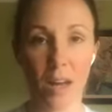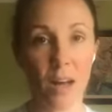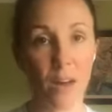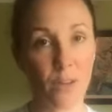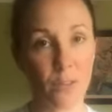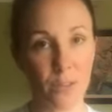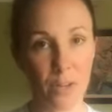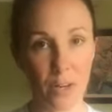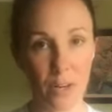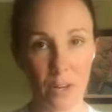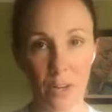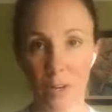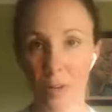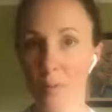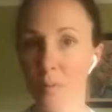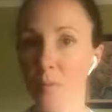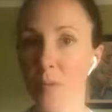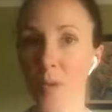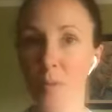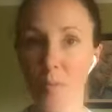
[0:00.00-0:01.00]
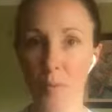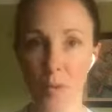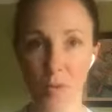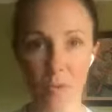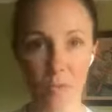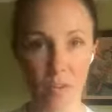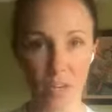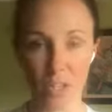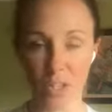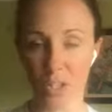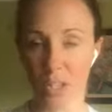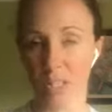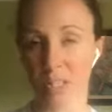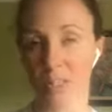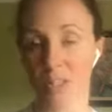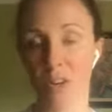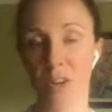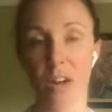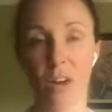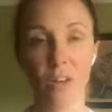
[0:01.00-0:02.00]
healthier immune
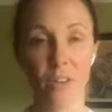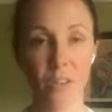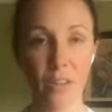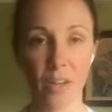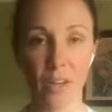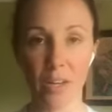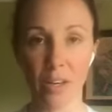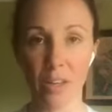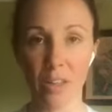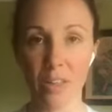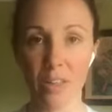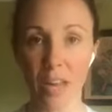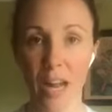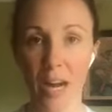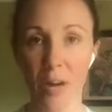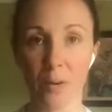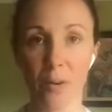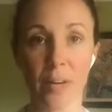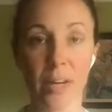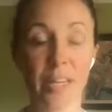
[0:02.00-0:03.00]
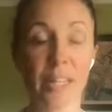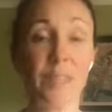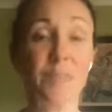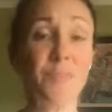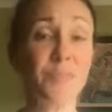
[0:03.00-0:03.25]
functions or healthier thyroid.